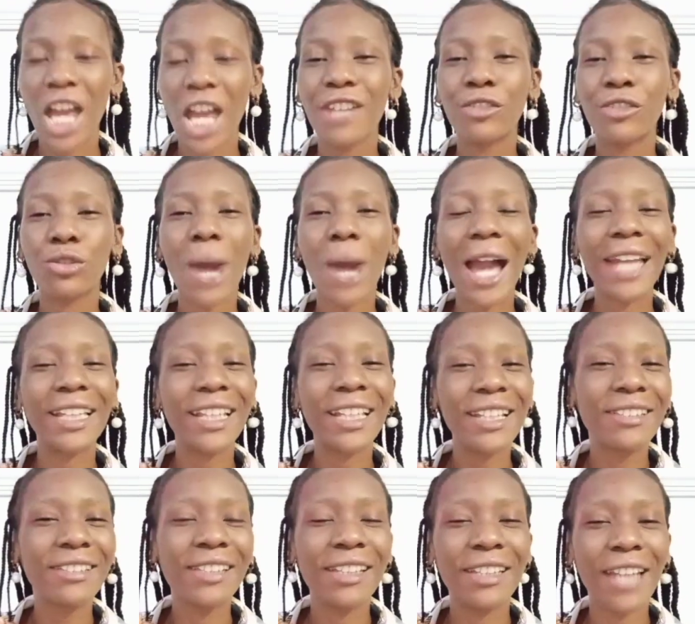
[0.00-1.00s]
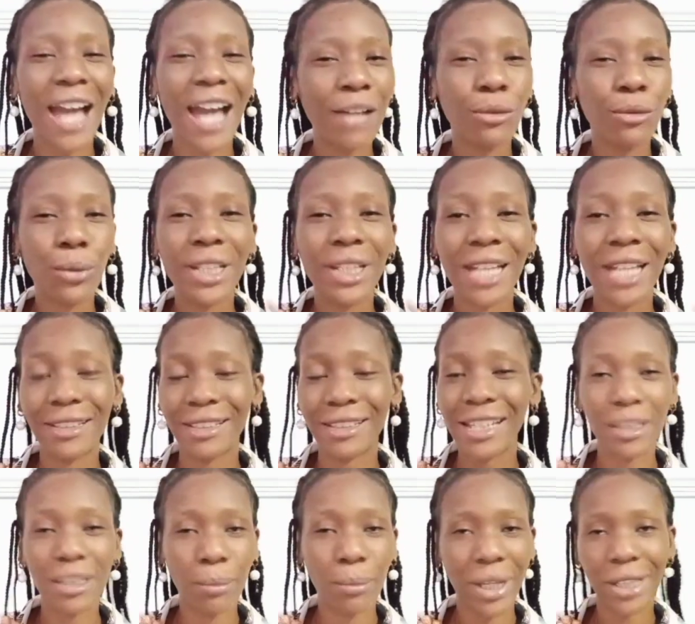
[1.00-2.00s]
So I learned in the hard way that
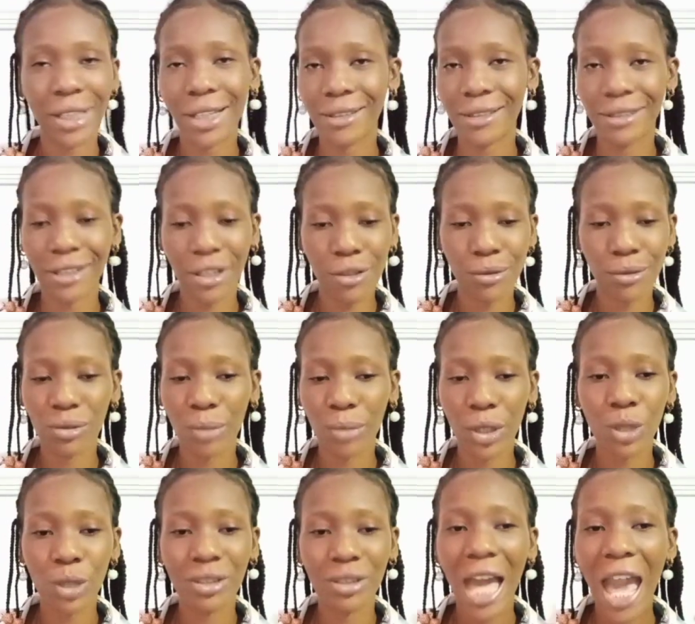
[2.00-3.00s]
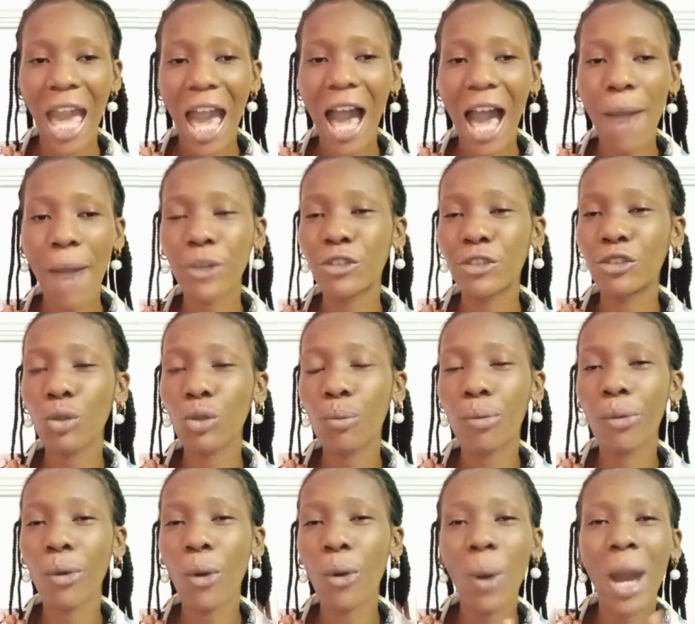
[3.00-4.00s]
independent skills, because I was still
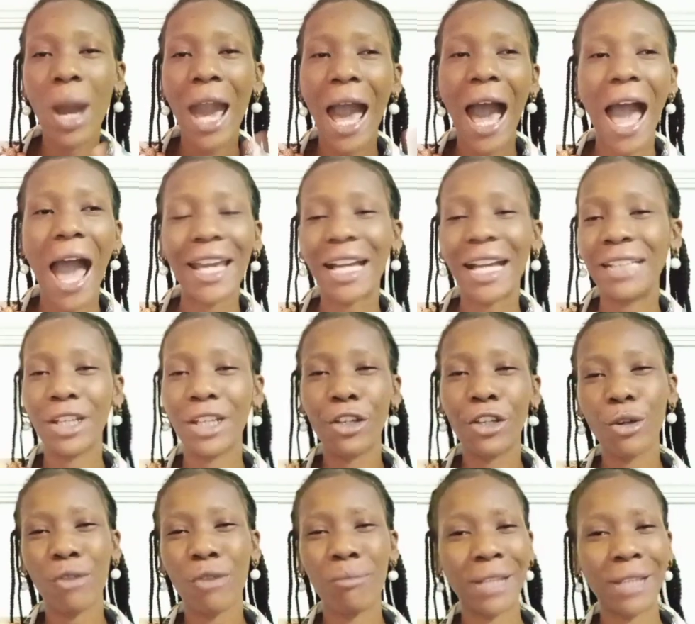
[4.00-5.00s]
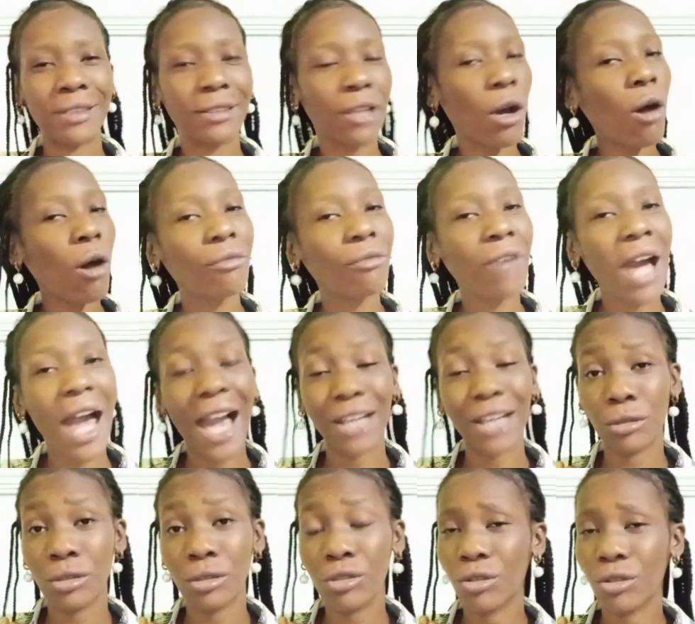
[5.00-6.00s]
pro, I can take care of myself, I
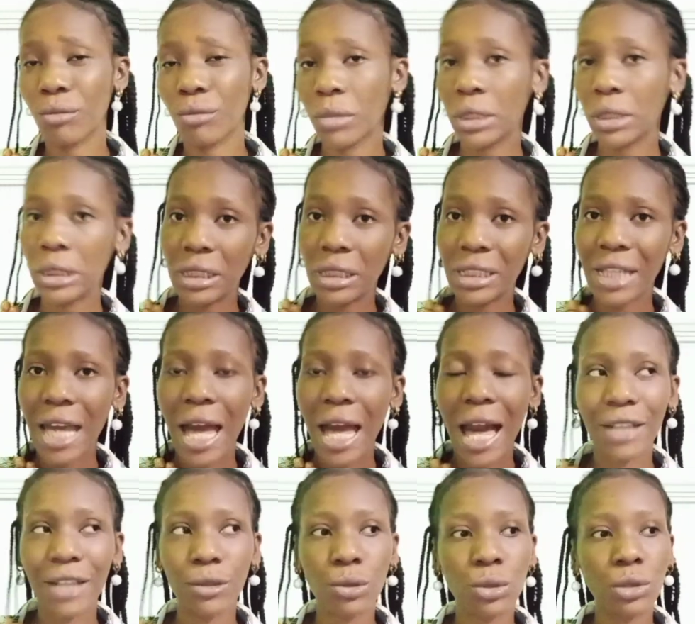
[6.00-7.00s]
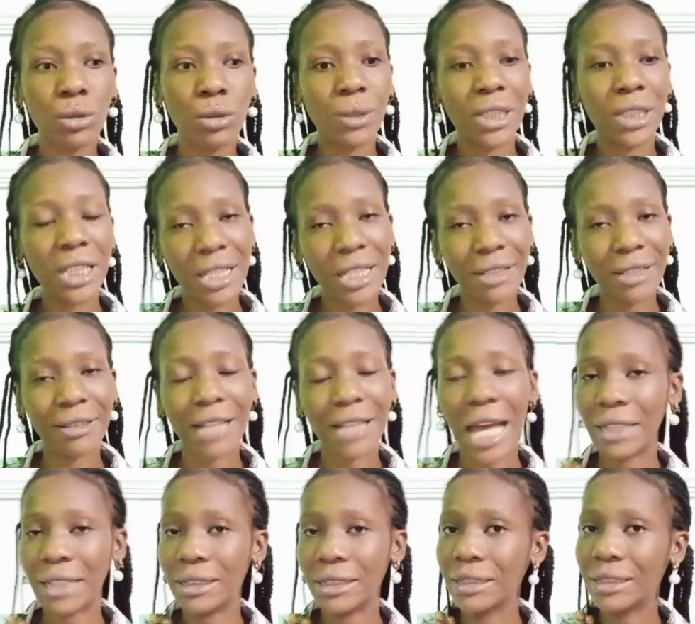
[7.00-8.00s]
don't need your money, I don't do this
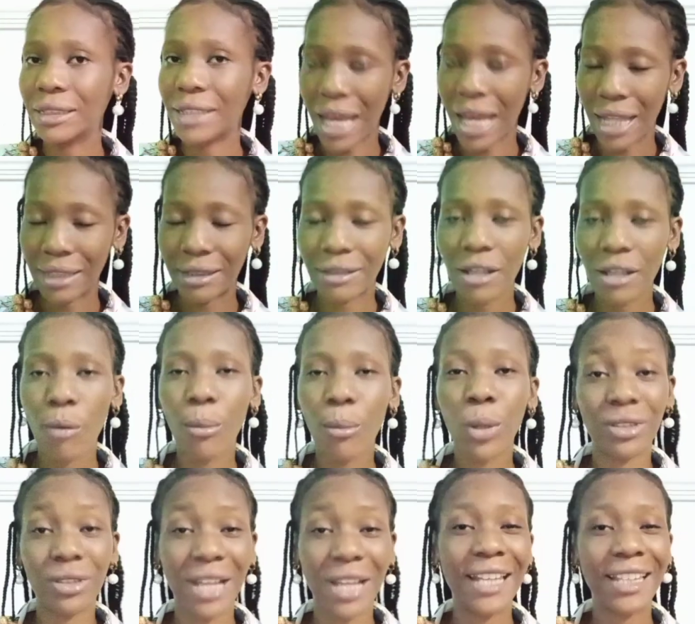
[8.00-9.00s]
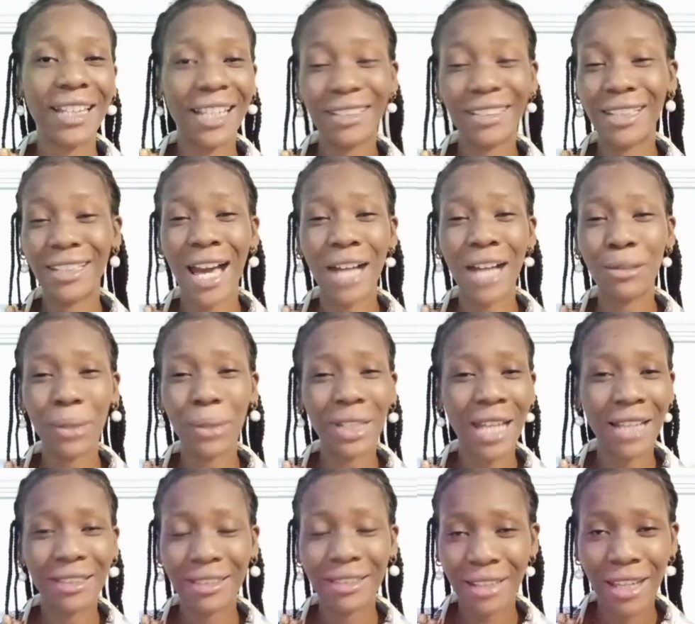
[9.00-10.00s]
and that. But I learned the hard way
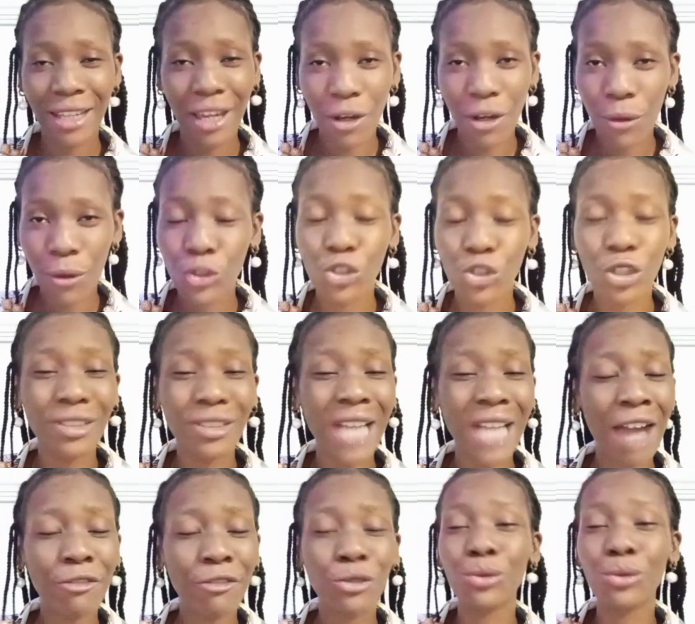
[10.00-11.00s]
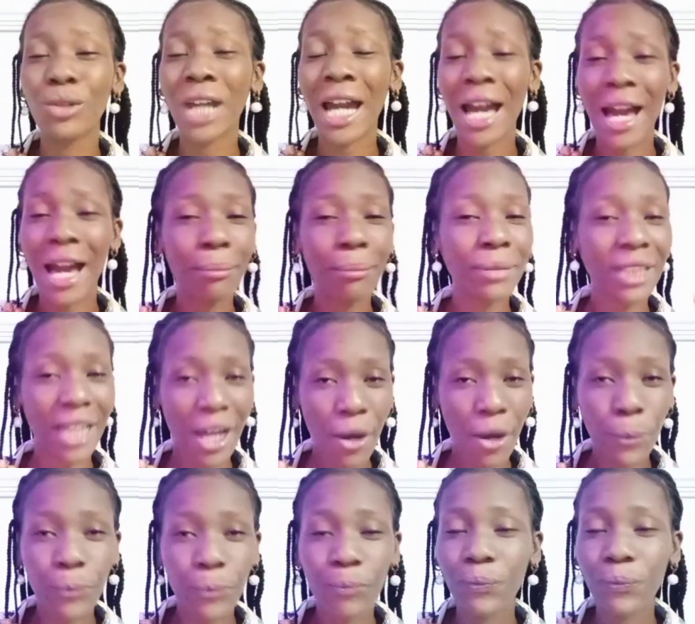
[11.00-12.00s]
that, see girl, you just have to calm
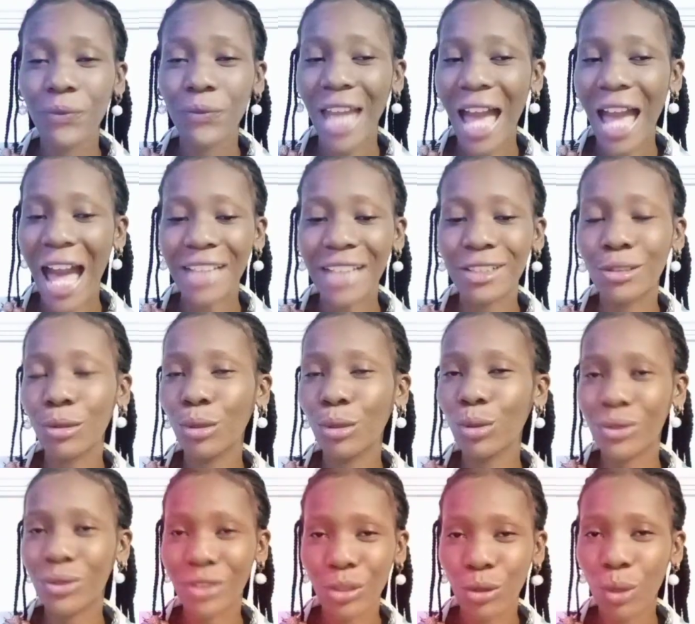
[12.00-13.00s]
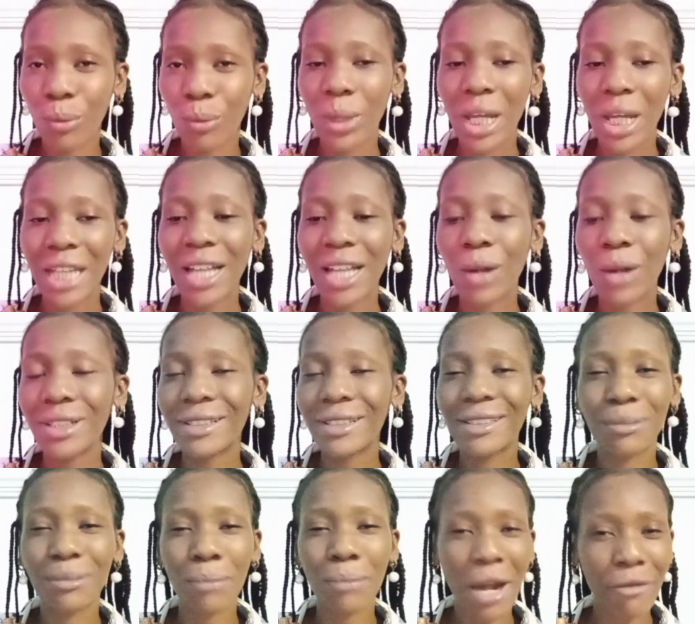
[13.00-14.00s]
down and loosen up. Now, this
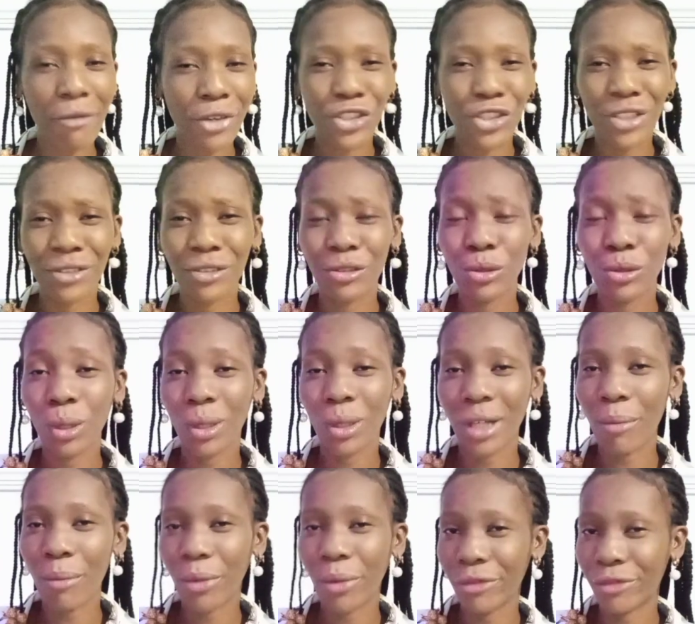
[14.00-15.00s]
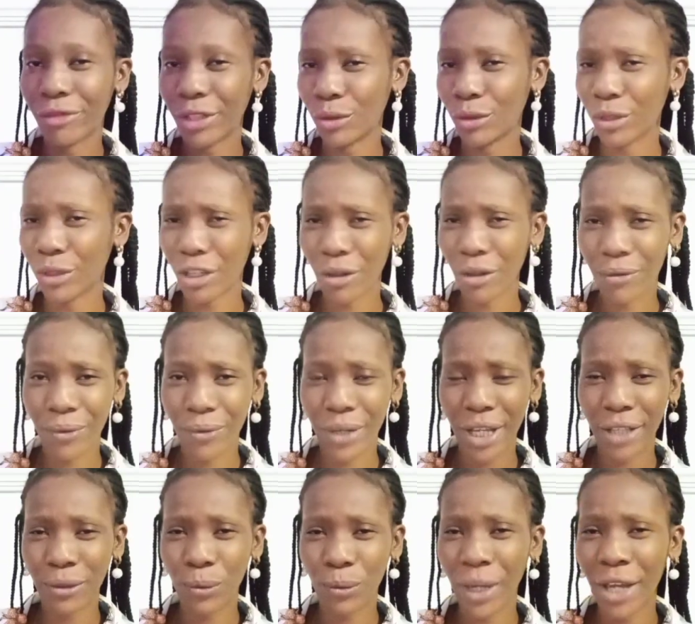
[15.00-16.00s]
is marriage, this is no longer boyfriend or
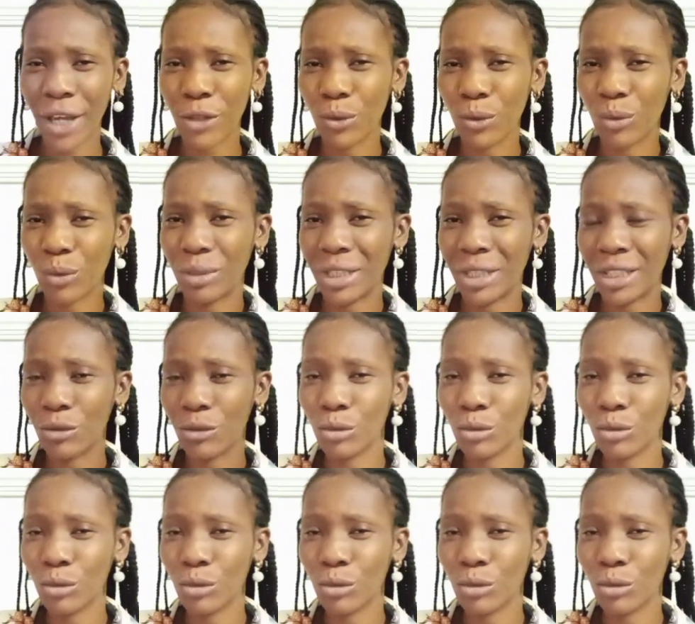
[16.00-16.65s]
girlfriend where you will be,